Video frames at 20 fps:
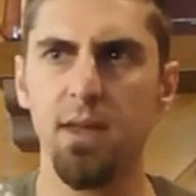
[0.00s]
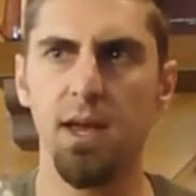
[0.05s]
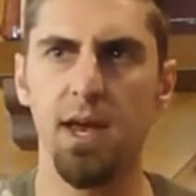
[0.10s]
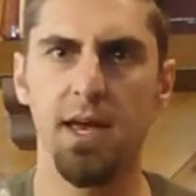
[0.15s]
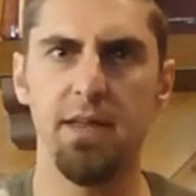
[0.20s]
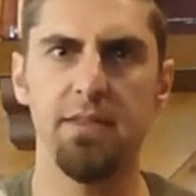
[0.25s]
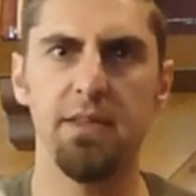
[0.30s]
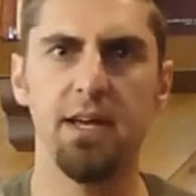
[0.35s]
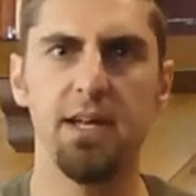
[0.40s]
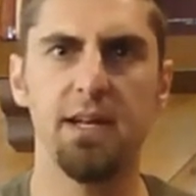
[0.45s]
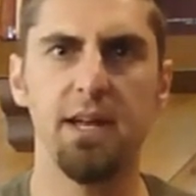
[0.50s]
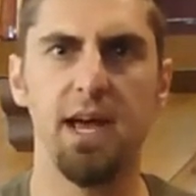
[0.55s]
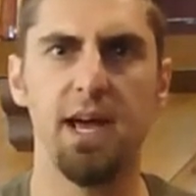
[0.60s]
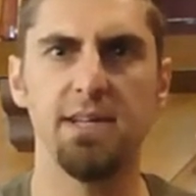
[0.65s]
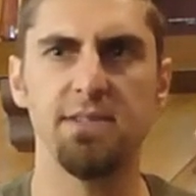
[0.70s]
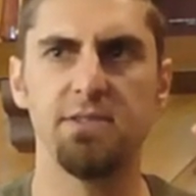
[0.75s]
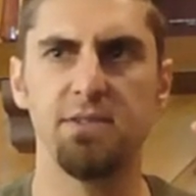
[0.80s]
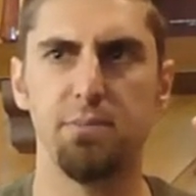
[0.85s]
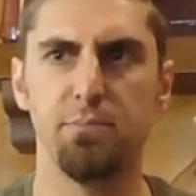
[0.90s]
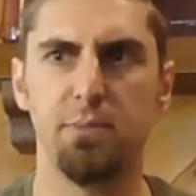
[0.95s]
And then
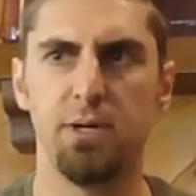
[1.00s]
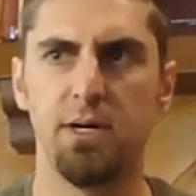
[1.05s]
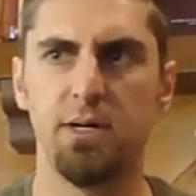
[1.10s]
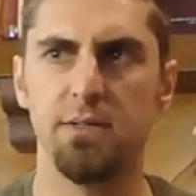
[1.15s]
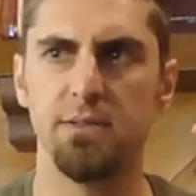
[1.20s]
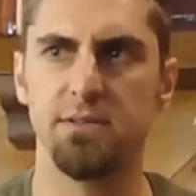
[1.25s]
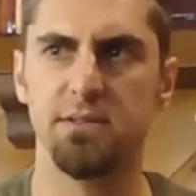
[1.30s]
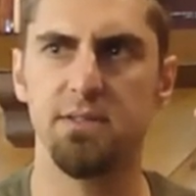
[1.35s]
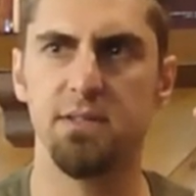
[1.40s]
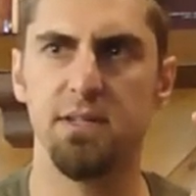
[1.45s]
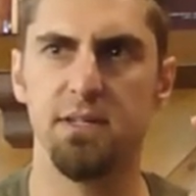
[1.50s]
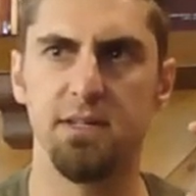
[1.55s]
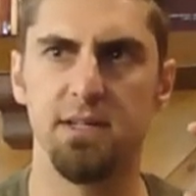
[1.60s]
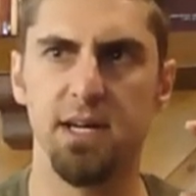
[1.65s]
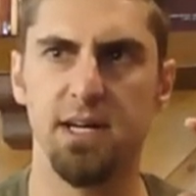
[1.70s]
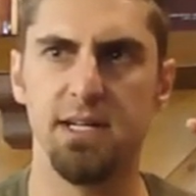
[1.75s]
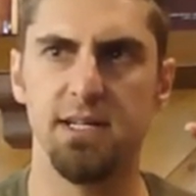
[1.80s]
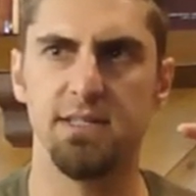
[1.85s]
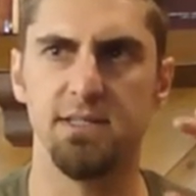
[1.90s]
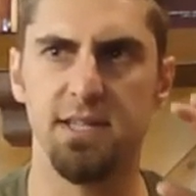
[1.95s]
as the malt
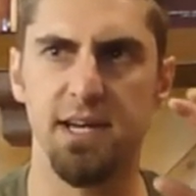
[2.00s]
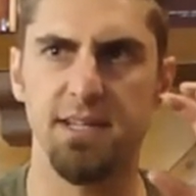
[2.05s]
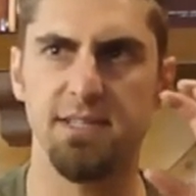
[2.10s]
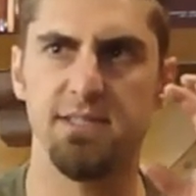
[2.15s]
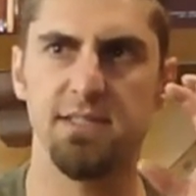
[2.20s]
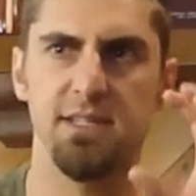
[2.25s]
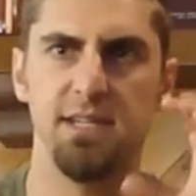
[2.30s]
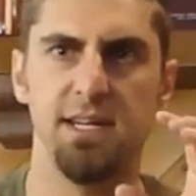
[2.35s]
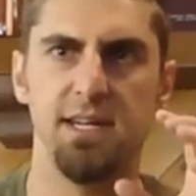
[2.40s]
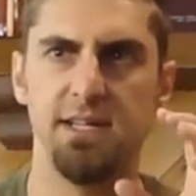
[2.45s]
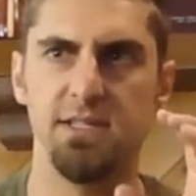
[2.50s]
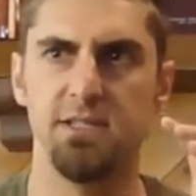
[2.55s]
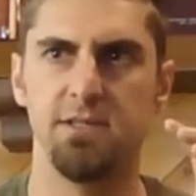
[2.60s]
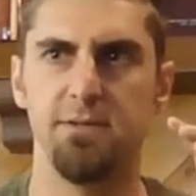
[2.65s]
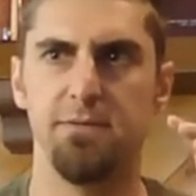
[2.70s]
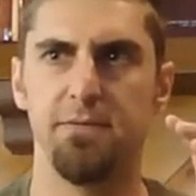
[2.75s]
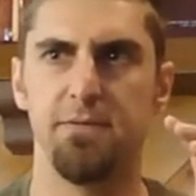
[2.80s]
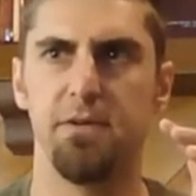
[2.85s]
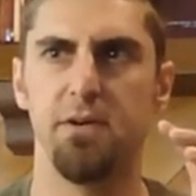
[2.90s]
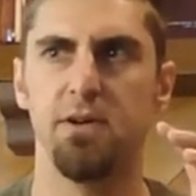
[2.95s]
kind of intensity hits you
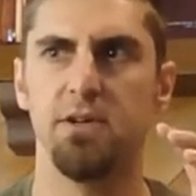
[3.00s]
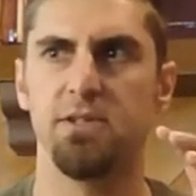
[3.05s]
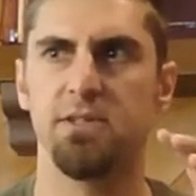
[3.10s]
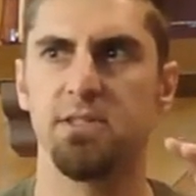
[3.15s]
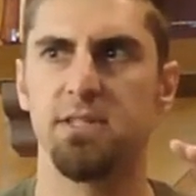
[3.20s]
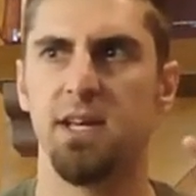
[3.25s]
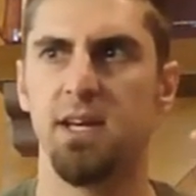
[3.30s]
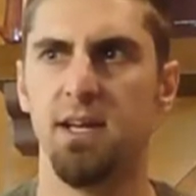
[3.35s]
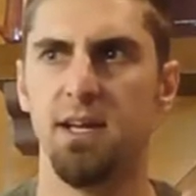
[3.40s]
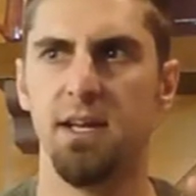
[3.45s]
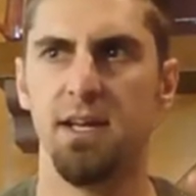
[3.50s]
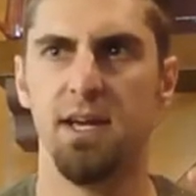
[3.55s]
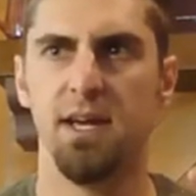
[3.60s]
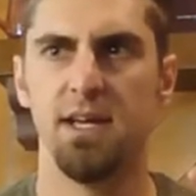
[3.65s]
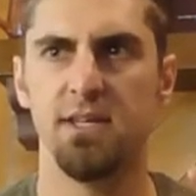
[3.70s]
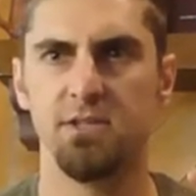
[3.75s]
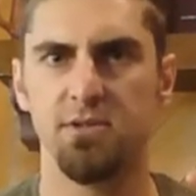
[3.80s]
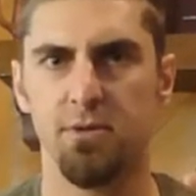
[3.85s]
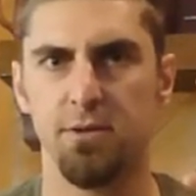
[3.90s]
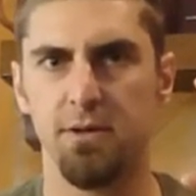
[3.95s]
first,
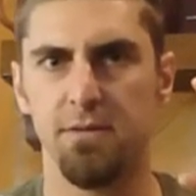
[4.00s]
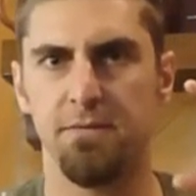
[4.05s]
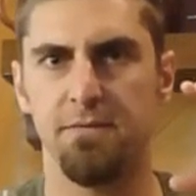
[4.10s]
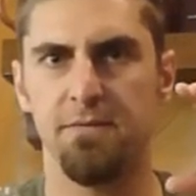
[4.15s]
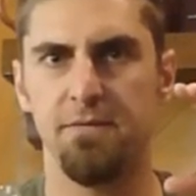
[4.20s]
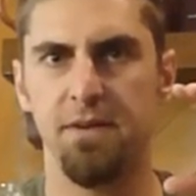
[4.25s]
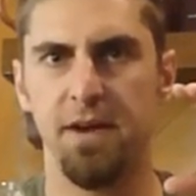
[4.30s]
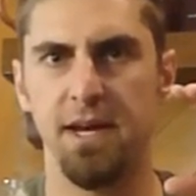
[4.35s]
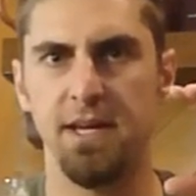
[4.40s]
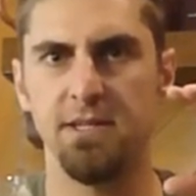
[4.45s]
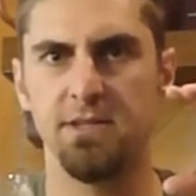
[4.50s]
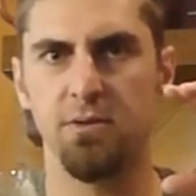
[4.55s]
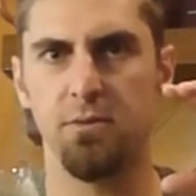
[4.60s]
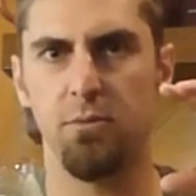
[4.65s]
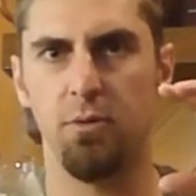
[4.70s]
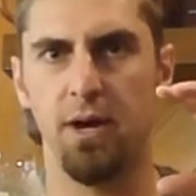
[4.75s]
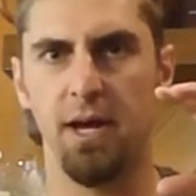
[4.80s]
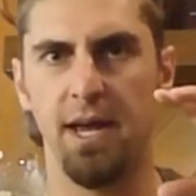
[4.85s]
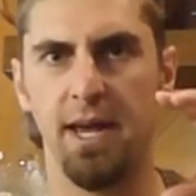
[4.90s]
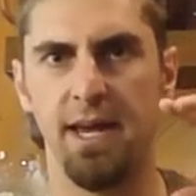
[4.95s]
it sort of fades
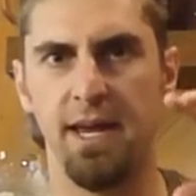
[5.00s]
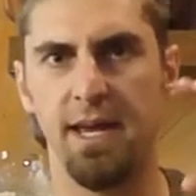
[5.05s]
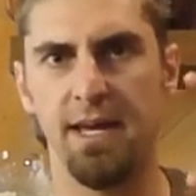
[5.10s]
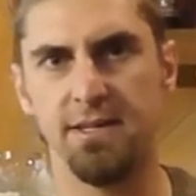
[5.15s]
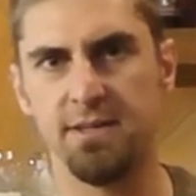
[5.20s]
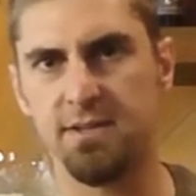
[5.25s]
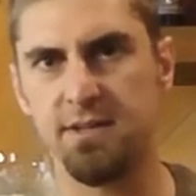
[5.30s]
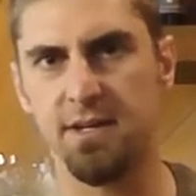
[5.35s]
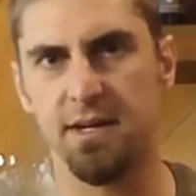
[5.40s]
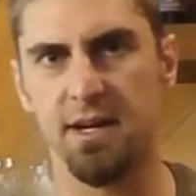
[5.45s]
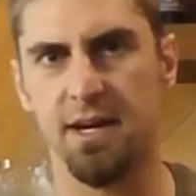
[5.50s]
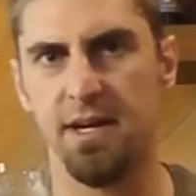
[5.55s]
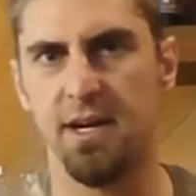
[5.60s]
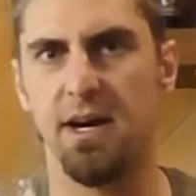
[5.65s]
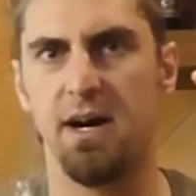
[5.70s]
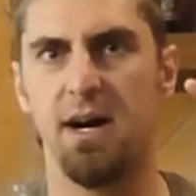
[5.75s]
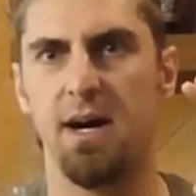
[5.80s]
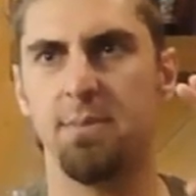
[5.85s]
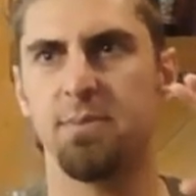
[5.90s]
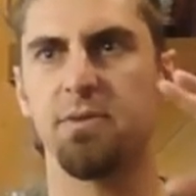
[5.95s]
away as the kind of
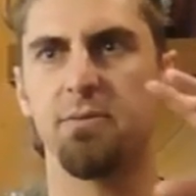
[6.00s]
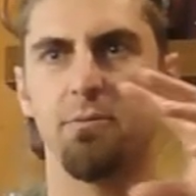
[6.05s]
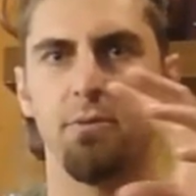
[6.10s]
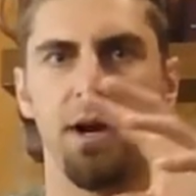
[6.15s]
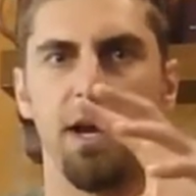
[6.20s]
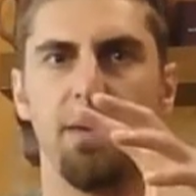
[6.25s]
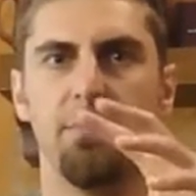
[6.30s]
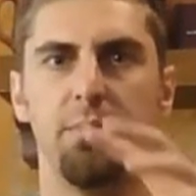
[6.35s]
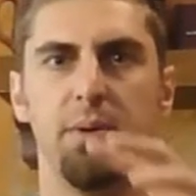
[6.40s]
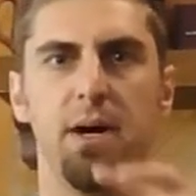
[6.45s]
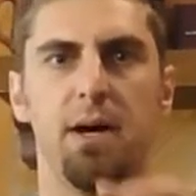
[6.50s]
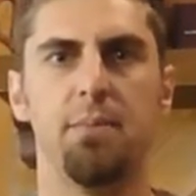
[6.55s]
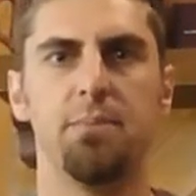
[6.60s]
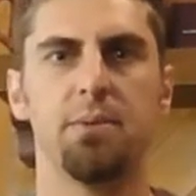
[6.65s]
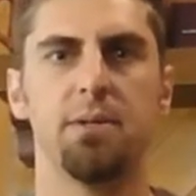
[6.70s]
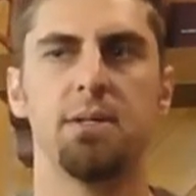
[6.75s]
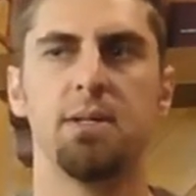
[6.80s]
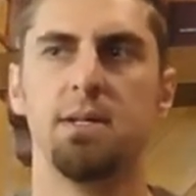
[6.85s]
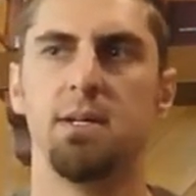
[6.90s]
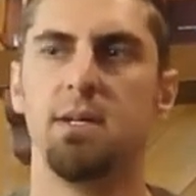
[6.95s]
hops ramp up.